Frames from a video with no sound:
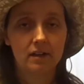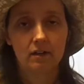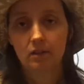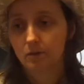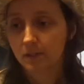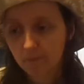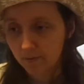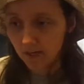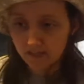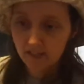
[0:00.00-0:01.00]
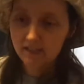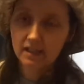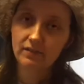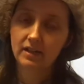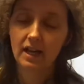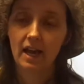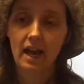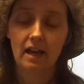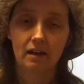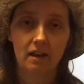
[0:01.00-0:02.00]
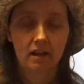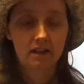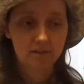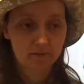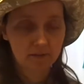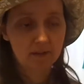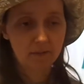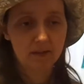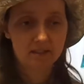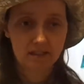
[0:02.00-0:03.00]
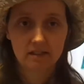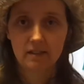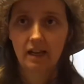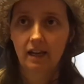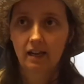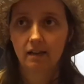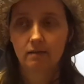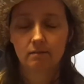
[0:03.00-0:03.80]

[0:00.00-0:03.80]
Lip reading: You can switch projects every day and do 15 minutes each day.